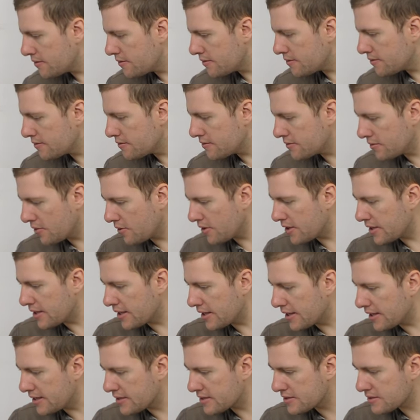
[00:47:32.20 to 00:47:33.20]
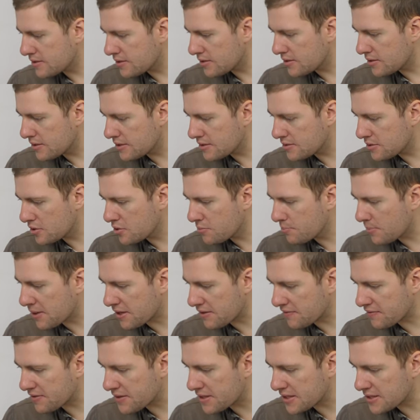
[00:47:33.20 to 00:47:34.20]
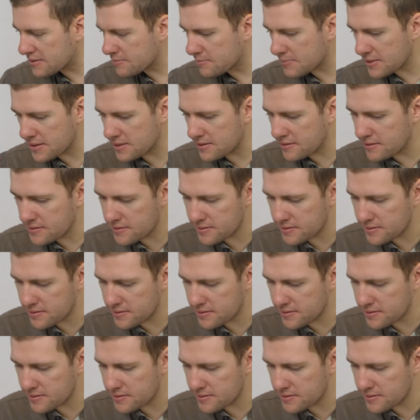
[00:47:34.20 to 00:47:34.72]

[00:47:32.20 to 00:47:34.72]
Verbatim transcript: It's not in here. It's too, it's too big for this bit.